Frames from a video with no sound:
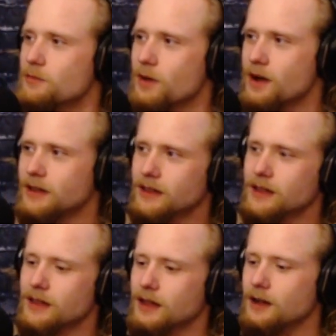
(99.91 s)
But
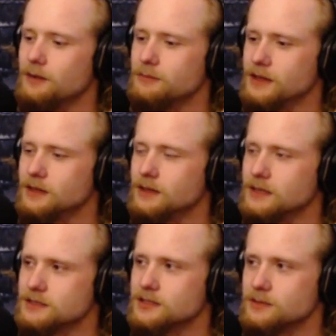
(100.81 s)

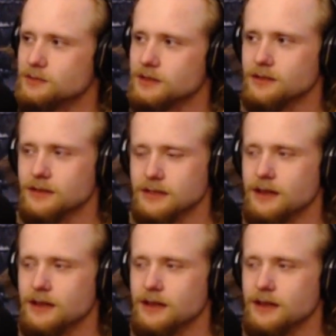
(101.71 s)
nonetheless, it's going to be.